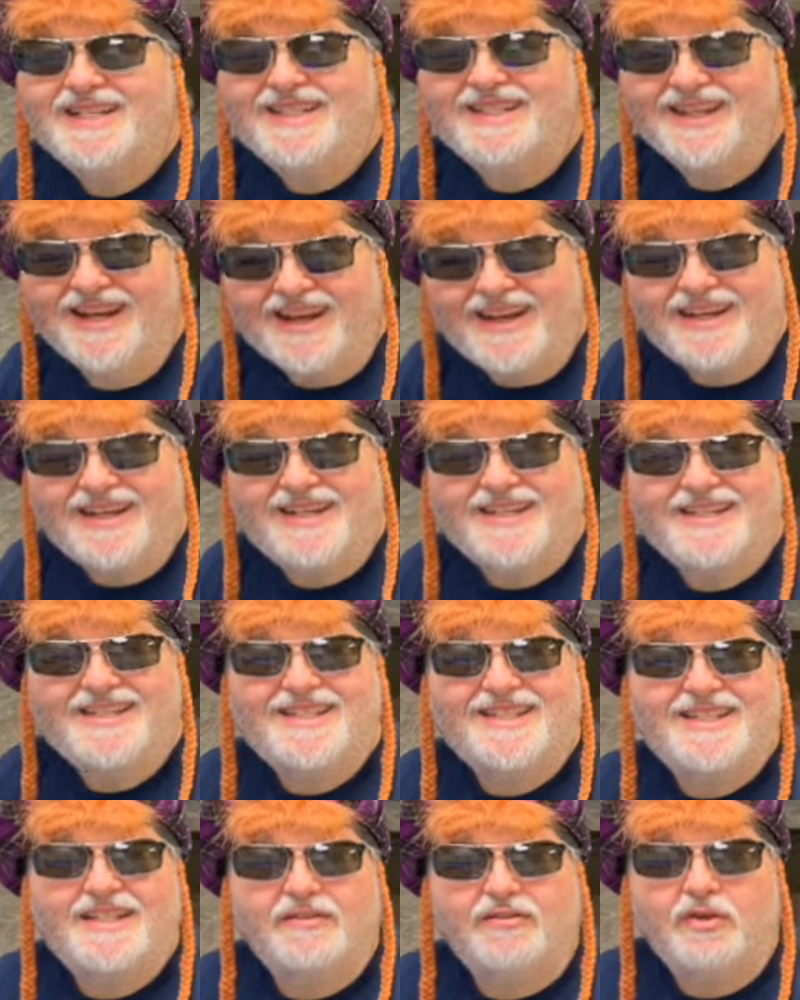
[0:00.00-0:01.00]

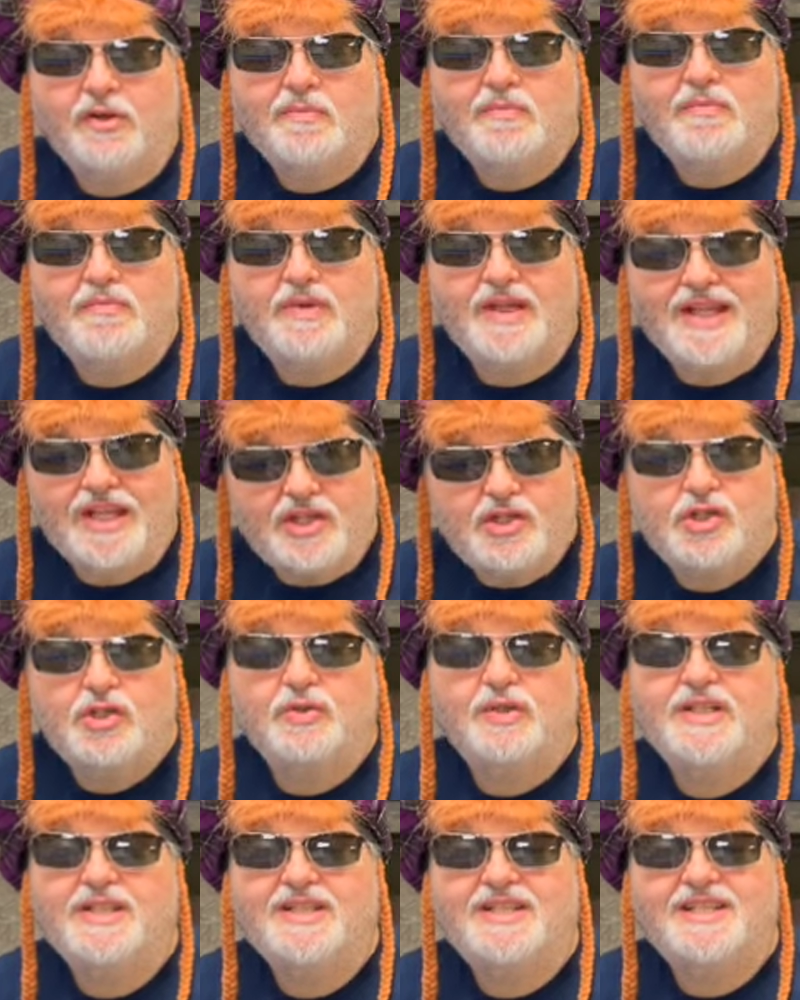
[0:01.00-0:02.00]
dies from
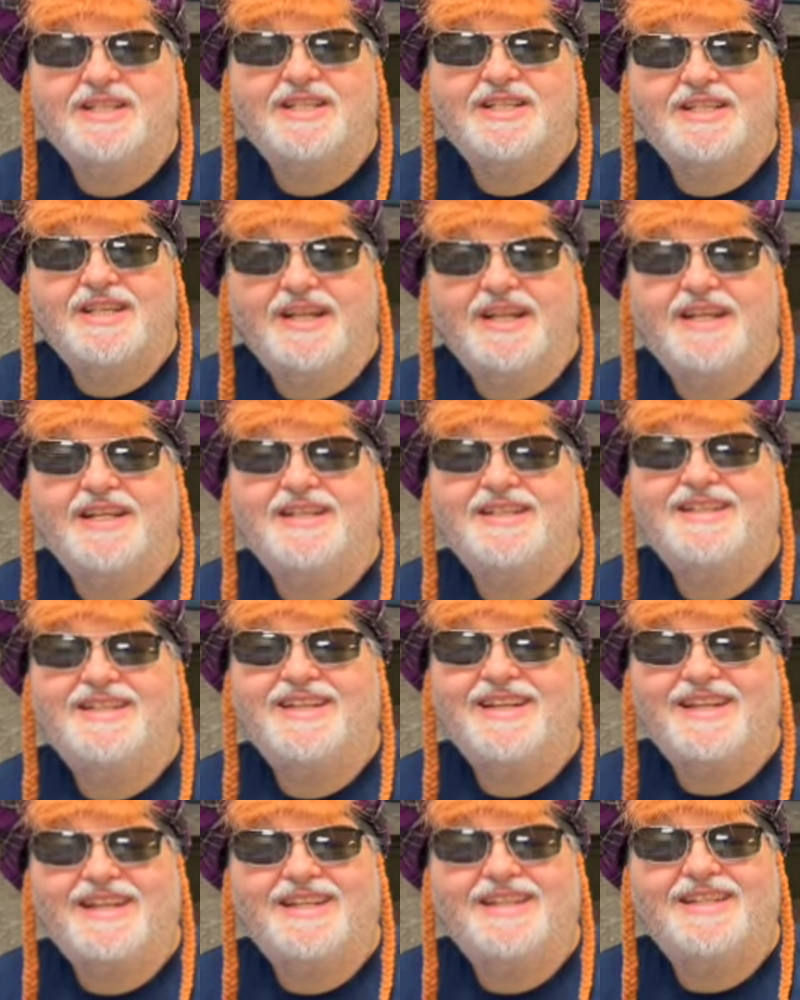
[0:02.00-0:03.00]
injuries sustained
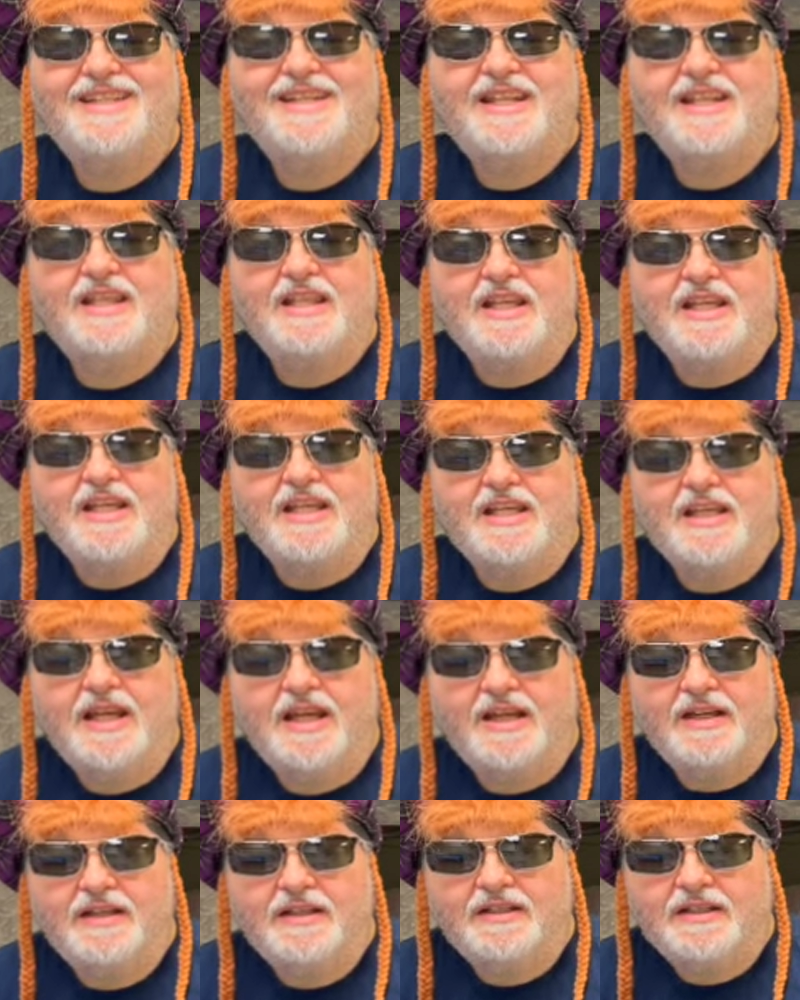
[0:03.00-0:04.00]
in the
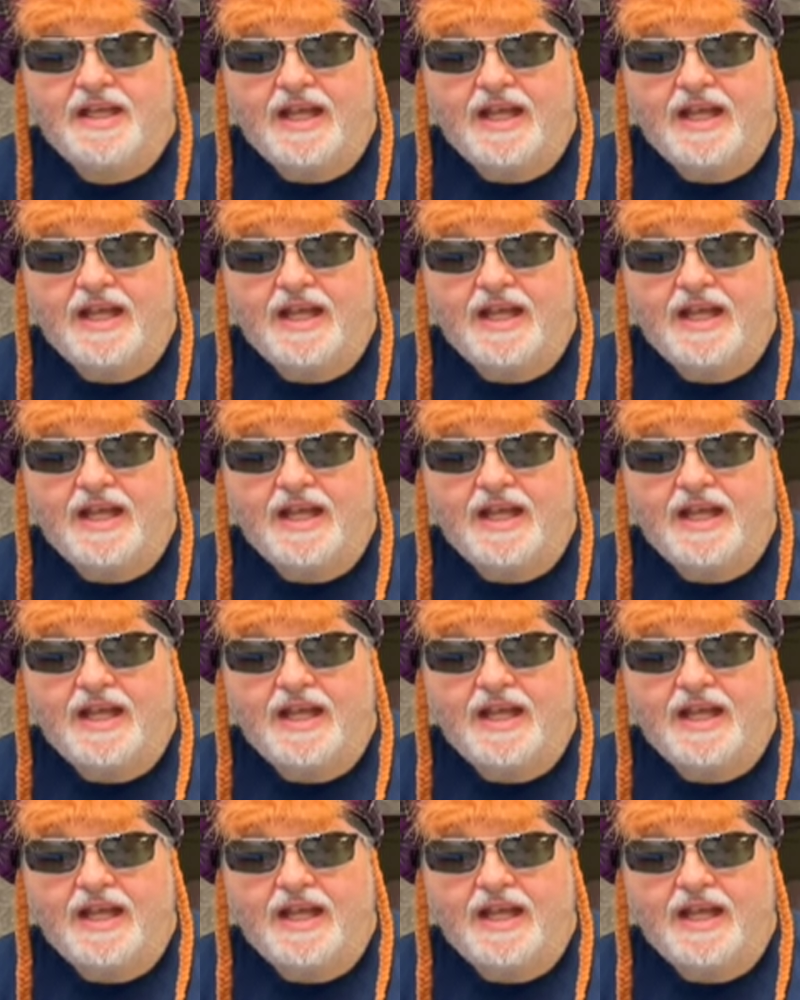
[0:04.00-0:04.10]
uh,